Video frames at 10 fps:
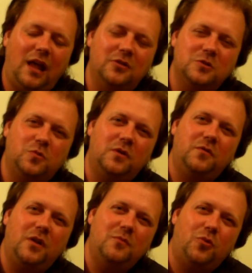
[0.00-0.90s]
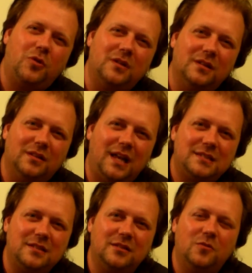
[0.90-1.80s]
and there's one very important
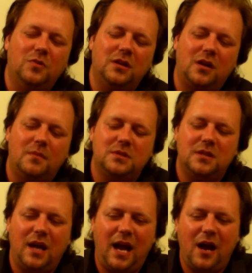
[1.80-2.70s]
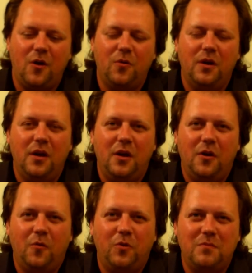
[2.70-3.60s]
lesson when it comes to how
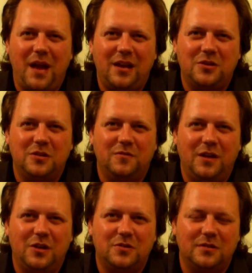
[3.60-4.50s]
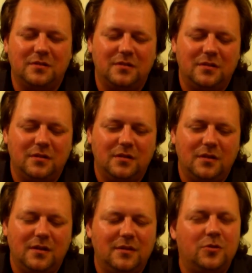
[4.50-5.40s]
we manage innovation.
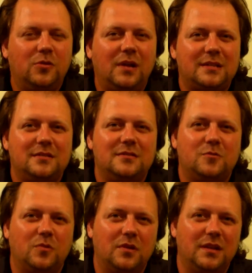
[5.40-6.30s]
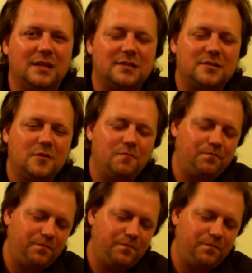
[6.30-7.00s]
The two lessons were this.